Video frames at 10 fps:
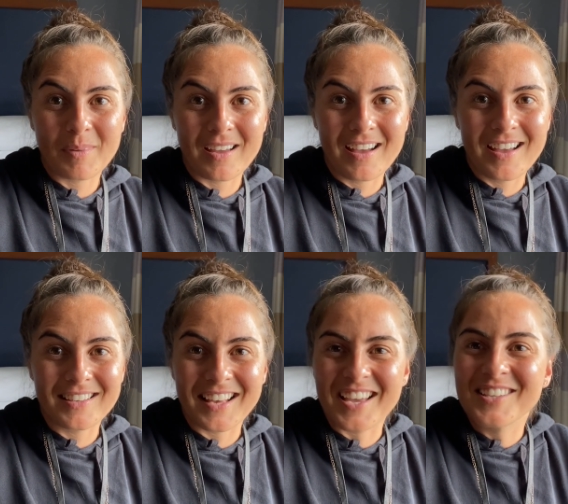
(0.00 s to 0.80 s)
my
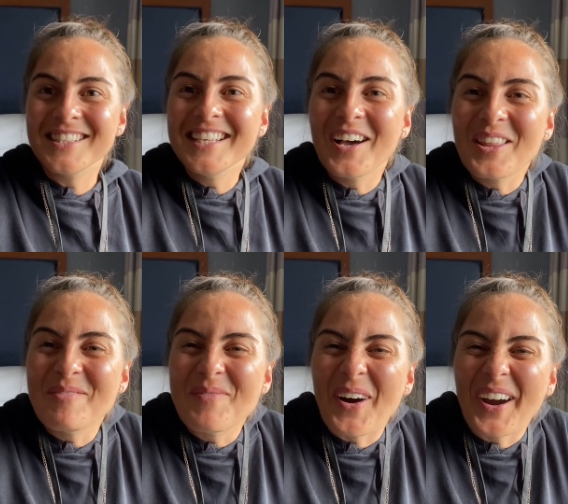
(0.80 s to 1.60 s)
eyes, I could see all the
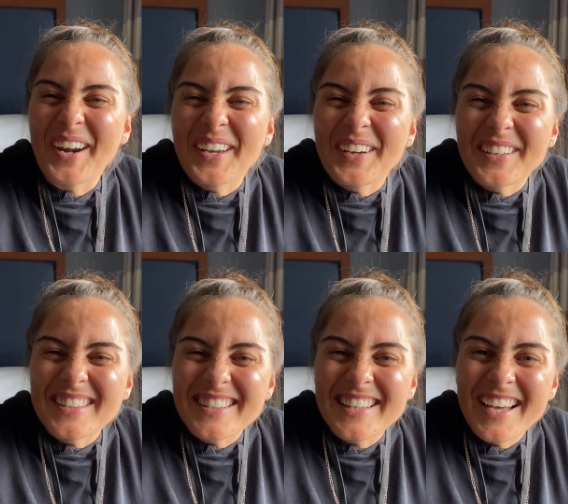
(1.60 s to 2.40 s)

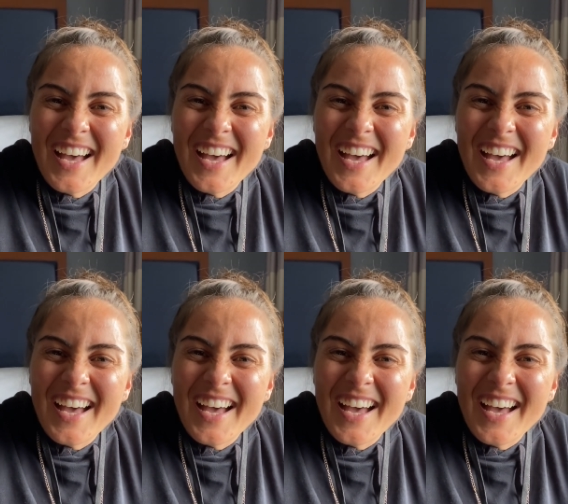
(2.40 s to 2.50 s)
particles.